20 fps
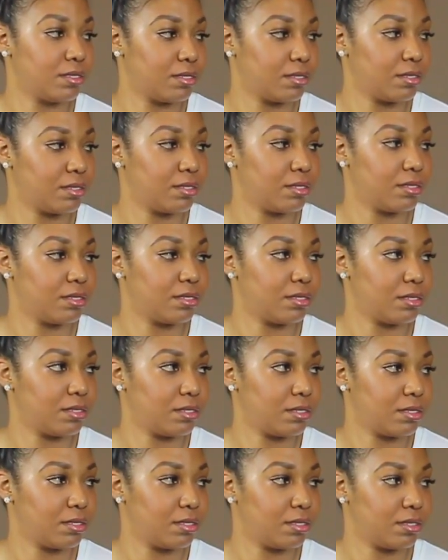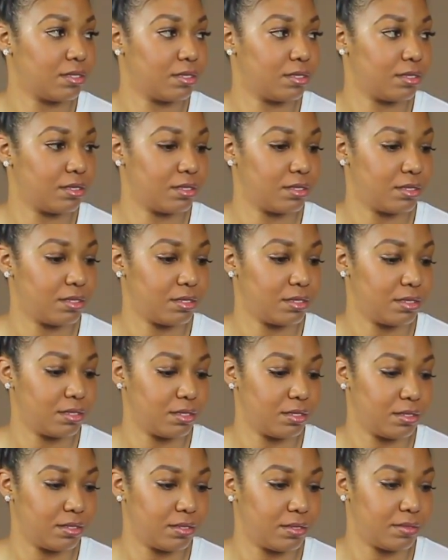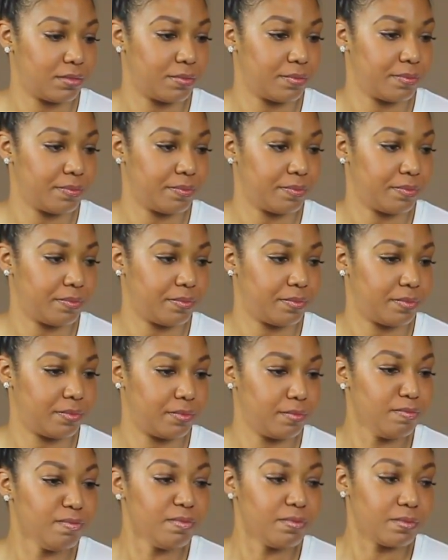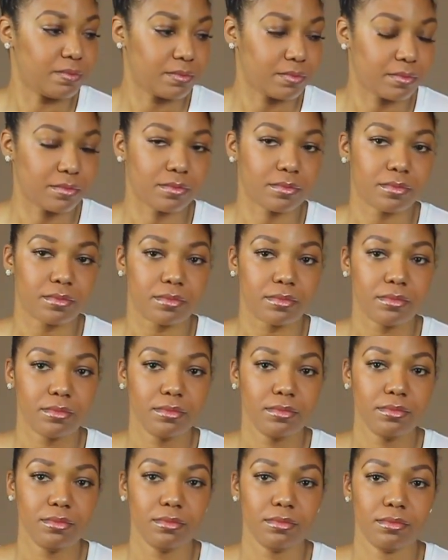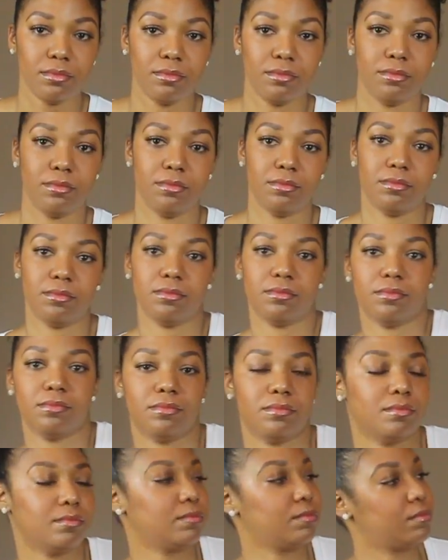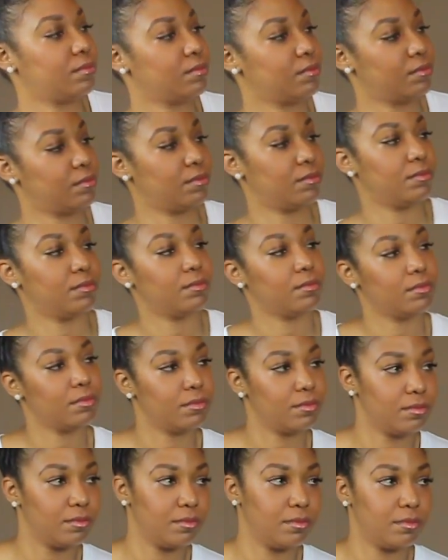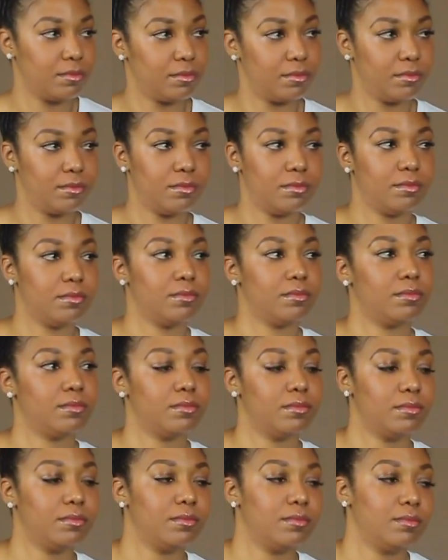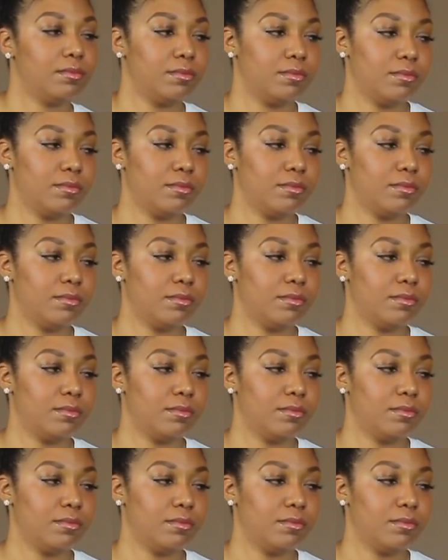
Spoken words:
(not speaking)